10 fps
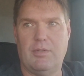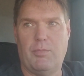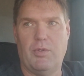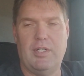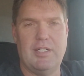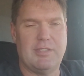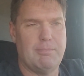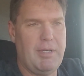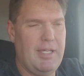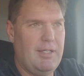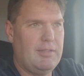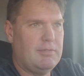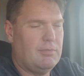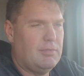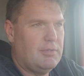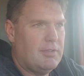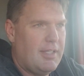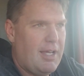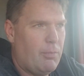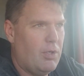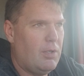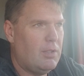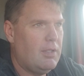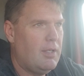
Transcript: really doesn't pay that well.